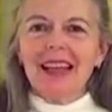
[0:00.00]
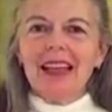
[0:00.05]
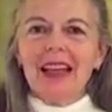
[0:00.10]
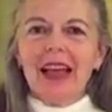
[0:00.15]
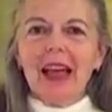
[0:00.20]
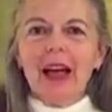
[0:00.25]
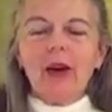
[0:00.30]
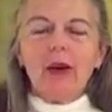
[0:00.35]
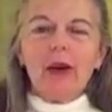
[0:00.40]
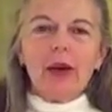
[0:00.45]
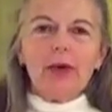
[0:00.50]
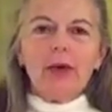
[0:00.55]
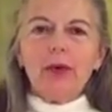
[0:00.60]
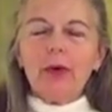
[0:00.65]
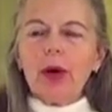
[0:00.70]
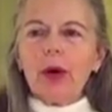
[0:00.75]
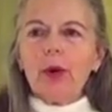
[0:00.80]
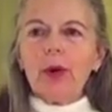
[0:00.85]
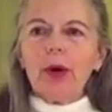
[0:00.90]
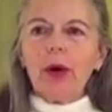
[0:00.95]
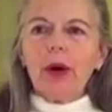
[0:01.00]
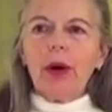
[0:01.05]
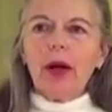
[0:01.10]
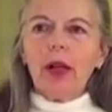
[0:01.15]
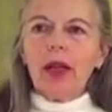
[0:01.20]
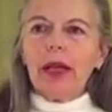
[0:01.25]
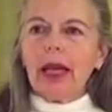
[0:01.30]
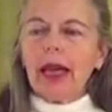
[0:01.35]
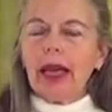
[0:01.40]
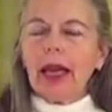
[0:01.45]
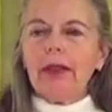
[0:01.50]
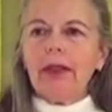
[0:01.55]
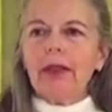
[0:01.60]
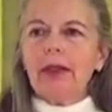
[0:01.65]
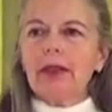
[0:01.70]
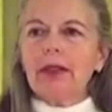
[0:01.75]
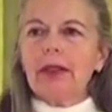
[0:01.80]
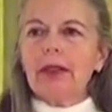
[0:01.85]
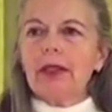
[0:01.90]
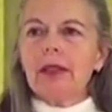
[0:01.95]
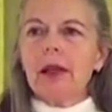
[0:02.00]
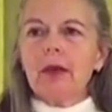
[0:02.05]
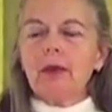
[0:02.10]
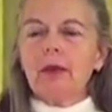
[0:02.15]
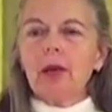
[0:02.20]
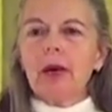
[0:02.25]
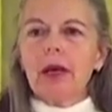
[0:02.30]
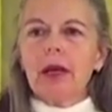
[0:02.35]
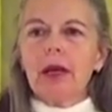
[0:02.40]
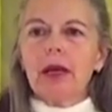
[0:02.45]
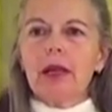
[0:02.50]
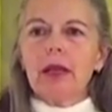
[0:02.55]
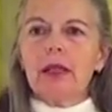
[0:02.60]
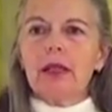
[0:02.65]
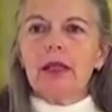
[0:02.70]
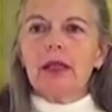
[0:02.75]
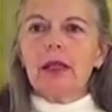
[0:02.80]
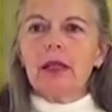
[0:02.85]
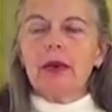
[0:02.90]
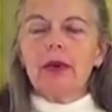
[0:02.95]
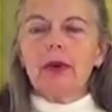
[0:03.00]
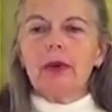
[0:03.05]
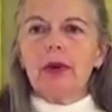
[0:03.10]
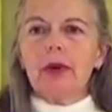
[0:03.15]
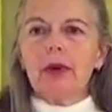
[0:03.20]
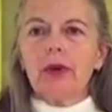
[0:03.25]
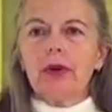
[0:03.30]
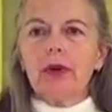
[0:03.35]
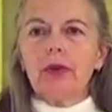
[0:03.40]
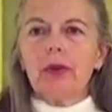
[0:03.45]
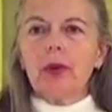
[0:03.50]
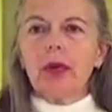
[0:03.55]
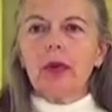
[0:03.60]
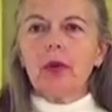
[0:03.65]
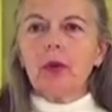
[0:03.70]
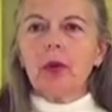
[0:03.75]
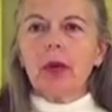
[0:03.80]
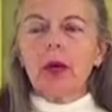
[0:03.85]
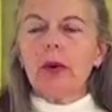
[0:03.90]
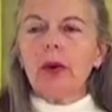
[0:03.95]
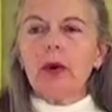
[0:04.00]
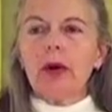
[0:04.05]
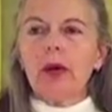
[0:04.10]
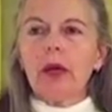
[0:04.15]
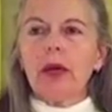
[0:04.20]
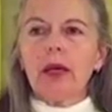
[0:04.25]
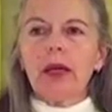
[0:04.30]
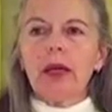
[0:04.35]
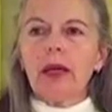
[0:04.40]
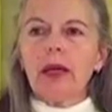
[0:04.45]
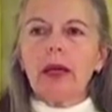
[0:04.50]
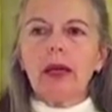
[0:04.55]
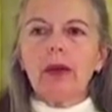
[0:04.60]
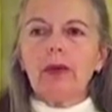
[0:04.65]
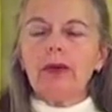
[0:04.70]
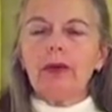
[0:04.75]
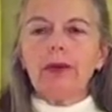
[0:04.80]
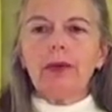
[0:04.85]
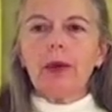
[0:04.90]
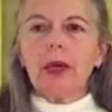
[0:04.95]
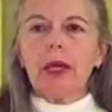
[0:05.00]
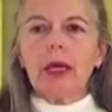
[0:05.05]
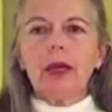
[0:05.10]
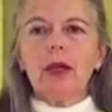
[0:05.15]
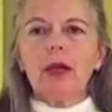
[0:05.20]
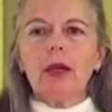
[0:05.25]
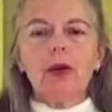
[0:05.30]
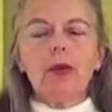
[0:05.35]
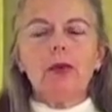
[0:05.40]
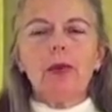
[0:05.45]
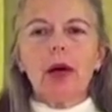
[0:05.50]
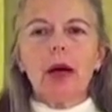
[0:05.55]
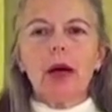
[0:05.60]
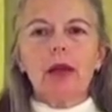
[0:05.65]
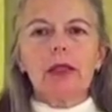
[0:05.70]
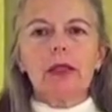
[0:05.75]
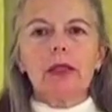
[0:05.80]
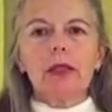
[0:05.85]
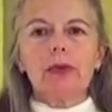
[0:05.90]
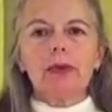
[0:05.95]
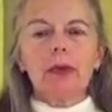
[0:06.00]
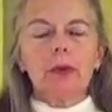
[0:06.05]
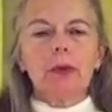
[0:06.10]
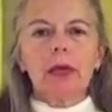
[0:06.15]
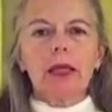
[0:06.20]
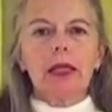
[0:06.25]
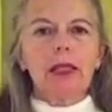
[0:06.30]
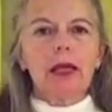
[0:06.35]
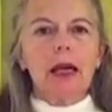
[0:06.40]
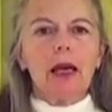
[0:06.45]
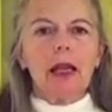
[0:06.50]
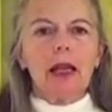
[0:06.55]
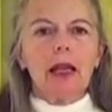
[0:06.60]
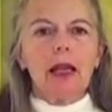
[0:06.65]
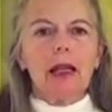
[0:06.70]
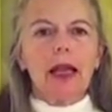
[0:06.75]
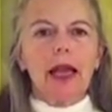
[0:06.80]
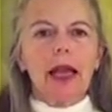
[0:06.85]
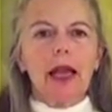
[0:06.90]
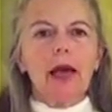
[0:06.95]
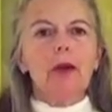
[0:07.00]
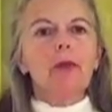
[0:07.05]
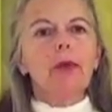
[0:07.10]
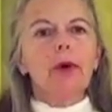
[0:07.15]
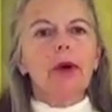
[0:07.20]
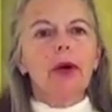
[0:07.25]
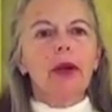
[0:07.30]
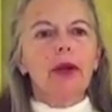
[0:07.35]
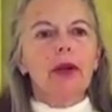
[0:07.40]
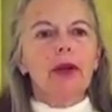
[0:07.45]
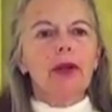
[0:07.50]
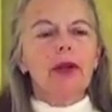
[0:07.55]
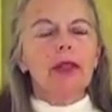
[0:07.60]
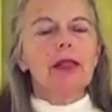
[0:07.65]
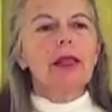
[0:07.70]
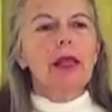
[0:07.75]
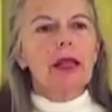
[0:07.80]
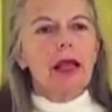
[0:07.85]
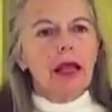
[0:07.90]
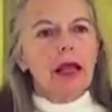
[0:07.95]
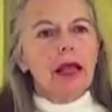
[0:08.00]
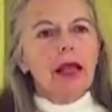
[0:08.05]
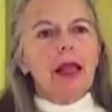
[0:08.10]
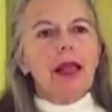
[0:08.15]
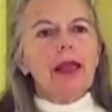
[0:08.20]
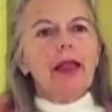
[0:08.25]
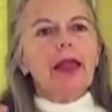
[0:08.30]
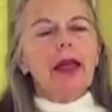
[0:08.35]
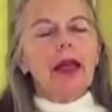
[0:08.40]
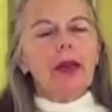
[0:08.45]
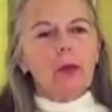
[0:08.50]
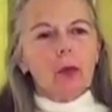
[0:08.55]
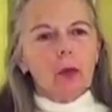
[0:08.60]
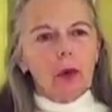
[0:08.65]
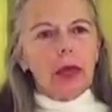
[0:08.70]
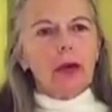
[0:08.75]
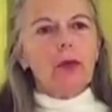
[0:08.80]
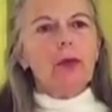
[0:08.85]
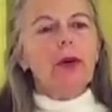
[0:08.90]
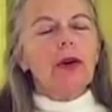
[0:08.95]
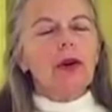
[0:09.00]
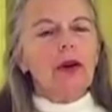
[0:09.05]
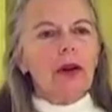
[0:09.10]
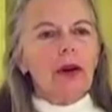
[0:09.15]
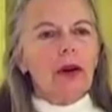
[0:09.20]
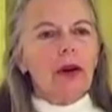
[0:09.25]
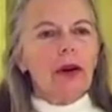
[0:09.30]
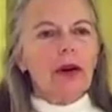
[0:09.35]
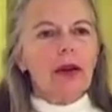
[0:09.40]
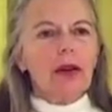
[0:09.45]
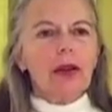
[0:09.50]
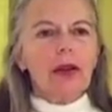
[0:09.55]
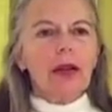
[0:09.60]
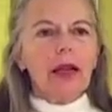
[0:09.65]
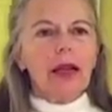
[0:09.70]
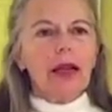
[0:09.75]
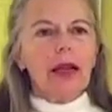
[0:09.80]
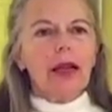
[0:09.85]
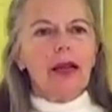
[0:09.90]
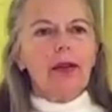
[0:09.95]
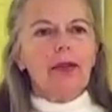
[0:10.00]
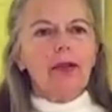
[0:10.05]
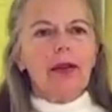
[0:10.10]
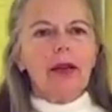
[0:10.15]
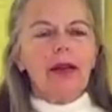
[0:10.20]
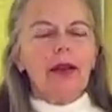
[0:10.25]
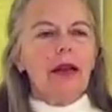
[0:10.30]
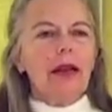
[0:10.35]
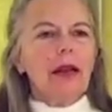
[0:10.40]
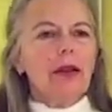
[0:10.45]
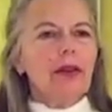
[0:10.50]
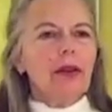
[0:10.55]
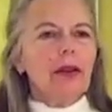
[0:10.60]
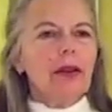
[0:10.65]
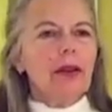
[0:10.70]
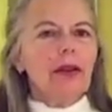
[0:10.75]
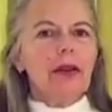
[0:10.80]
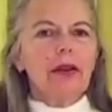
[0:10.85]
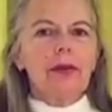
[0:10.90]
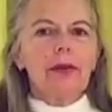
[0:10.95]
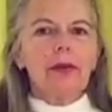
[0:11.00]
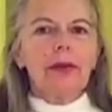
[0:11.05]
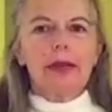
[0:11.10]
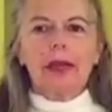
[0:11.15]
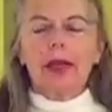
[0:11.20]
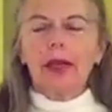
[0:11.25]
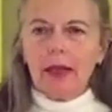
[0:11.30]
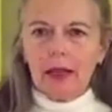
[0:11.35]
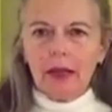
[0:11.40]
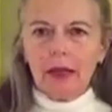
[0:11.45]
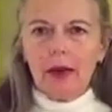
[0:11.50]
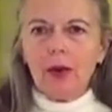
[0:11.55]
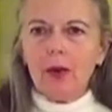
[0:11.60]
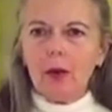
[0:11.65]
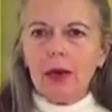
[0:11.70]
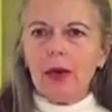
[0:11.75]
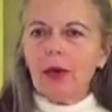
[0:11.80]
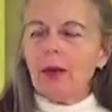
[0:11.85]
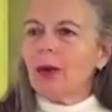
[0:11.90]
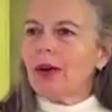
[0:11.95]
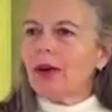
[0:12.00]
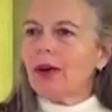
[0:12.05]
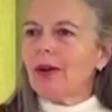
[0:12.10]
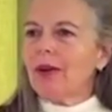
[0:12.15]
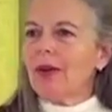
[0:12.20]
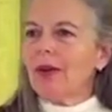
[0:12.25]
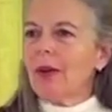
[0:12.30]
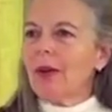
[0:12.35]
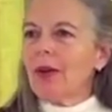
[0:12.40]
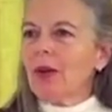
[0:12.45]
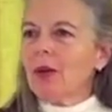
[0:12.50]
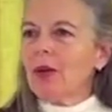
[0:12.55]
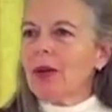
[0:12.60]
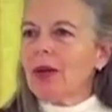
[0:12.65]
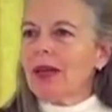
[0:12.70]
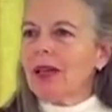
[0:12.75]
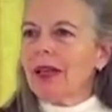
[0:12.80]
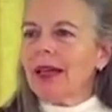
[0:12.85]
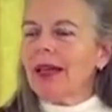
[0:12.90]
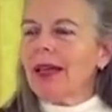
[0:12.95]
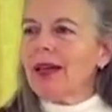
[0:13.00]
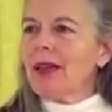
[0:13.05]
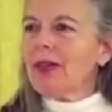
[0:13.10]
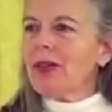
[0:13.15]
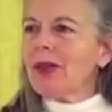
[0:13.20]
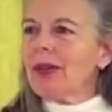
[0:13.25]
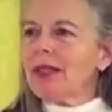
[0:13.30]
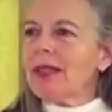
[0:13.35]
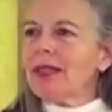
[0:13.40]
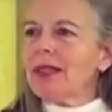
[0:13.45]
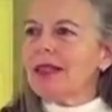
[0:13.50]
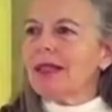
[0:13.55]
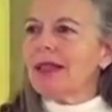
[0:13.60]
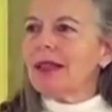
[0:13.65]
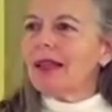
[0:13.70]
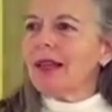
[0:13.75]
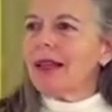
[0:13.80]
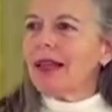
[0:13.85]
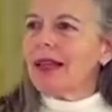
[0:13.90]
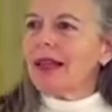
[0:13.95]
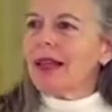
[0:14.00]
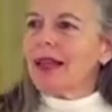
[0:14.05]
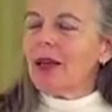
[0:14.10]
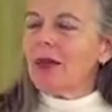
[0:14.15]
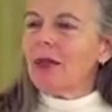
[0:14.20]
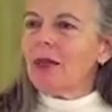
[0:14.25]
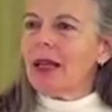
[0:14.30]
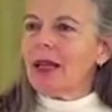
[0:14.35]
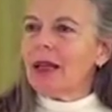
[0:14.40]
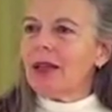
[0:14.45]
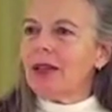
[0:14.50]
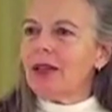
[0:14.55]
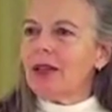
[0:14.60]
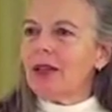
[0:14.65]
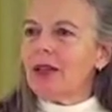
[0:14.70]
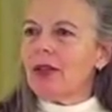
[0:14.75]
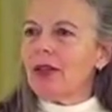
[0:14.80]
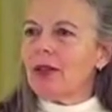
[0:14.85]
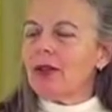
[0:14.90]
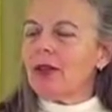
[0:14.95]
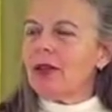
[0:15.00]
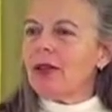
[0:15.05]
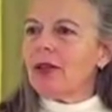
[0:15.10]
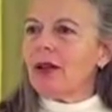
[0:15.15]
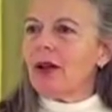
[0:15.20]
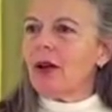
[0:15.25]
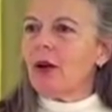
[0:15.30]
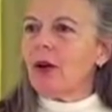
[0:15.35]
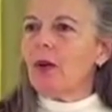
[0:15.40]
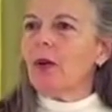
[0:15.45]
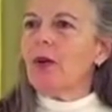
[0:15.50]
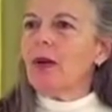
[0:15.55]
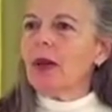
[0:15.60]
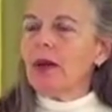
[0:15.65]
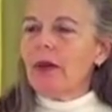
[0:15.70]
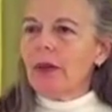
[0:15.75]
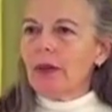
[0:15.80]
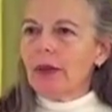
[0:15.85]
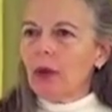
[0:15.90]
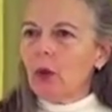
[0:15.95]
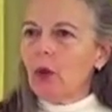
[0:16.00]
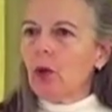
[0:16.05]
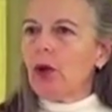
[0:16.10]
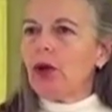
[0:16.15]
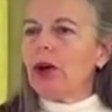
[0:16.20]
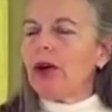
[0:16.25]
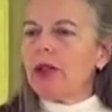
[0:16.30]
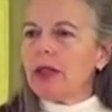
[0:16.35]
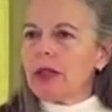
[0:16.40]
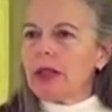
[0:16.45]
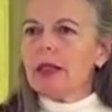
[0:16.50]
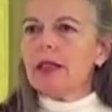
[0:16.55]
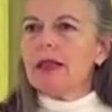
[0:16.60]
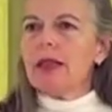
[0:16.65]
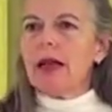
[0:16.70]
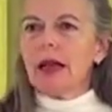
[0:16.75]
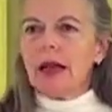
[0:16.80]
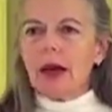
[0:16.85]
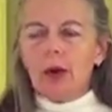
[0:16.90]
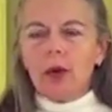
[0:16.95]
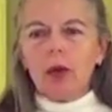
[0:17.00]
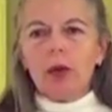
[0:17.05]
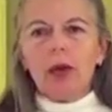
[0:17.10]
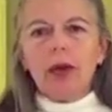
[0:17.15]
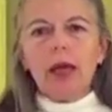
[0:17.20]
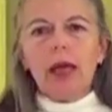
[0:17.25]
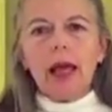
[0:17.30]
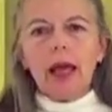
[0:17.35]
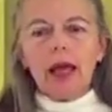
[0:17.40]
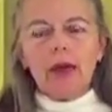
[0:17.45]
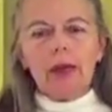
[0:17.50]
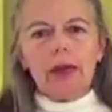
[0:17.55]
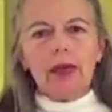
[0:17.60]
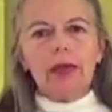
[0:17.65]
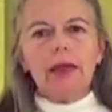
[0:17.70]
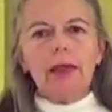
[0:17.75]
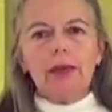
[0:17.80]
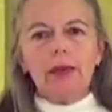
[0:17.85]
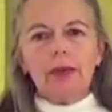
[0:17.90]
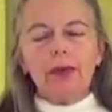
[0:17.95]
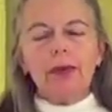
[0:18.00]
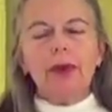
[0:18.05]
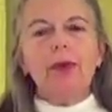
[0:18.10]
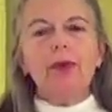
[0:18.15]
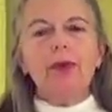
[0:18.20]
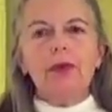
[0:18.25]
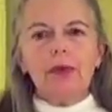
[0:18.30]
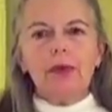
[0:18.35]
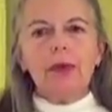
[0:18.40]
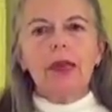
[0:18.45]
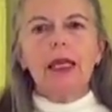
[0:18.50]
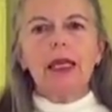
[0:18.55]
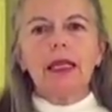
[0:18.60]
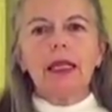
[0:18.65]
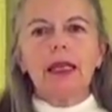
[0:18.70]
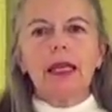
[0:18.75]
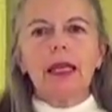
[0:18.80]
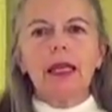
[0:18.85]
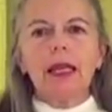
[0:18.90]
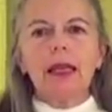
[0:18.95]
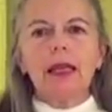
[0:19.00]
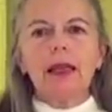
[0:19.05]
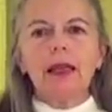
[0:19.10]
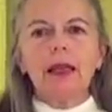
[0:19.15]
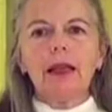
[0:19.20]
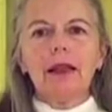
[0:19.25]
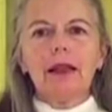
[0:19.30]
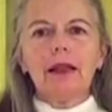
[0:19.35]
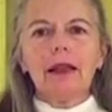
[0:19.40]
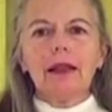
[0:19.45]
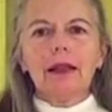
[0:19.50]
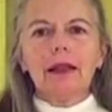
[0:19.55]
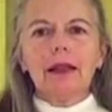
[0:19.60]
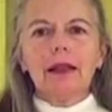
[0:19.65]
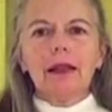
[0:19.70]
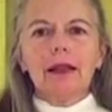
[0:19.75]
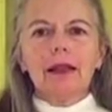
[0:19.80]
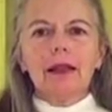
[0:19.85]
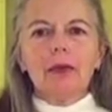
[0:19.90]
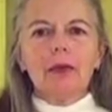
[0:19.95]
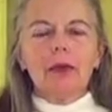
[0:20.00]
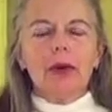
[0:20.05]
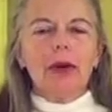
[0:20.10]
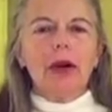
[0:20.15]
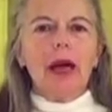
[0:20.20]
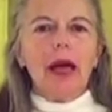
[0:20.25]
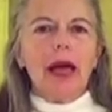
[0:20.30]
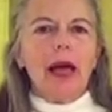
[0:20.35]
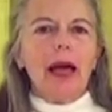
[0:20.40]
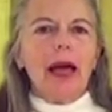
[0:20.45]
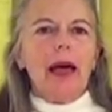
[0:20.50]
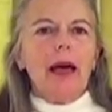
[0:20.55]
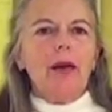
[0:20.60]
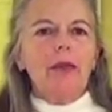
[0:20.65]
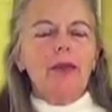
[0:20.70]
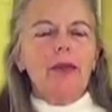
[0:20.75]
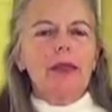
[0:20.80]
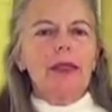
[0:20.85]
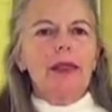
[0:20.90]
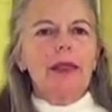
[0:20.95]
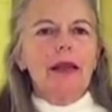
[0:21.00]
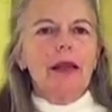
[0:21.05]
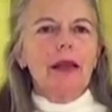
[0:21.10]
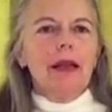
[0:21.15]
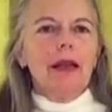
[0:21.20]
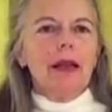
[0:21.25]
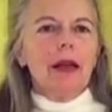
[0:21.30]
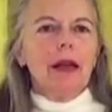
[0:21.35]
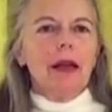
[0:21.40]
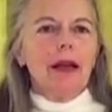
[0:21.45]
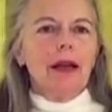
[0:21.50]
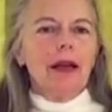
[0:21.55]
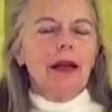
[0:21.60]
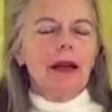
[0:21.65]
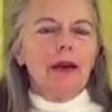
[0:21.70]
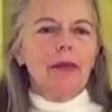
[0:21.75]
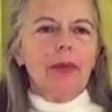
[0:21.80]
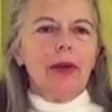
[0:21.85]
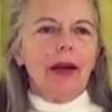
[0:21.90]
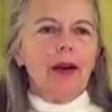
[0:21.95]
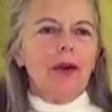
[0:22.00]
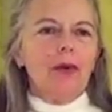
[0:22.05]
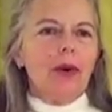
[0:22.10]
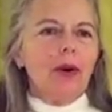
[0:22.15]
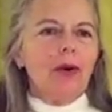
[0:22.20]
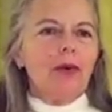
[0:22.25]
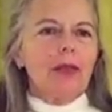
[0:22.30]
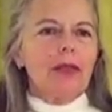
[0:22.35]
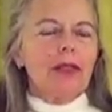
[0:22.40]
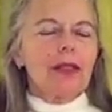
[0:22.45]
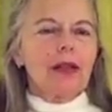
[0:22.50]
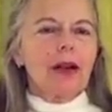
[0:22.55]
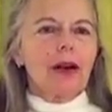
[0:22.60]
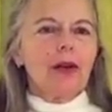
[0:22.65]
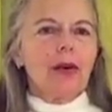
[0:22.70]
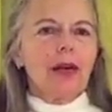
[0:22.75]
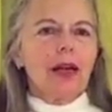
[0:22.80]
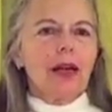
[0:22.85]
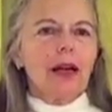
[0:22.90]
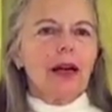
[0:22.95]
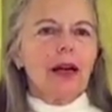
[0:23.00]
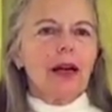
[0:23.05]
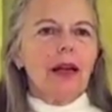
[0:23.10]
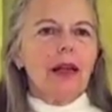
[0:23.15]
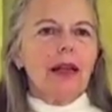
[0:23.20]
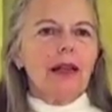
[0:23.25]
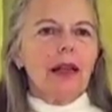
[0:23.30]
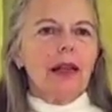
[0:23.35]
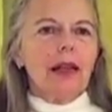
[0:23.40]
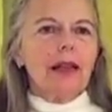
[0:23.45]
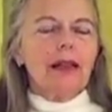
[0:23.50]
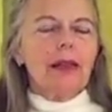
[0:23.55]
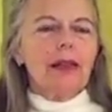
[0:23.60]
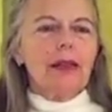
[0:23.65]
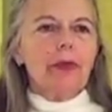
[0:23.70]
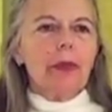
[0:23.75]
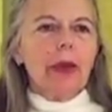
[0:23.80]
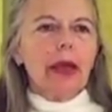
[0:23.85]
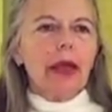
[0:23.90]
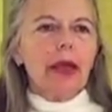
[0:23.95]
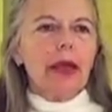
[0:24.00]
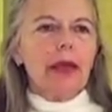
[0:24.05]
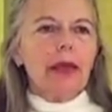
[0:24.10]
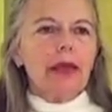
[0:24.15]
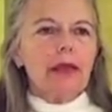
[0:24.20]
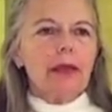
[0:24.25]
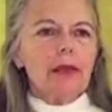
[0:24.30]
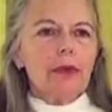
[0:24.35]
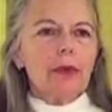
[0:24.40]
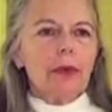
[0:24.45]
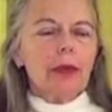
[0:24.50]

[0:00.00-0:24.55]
Now, if we were all gathered somewhere else in a room and we were all going to get free coupons for McDonald's hamburgers, then we would all have another thing that we were really interested in and committed to. So the words there would have a different feeling, perhaps, about what was going on in that space.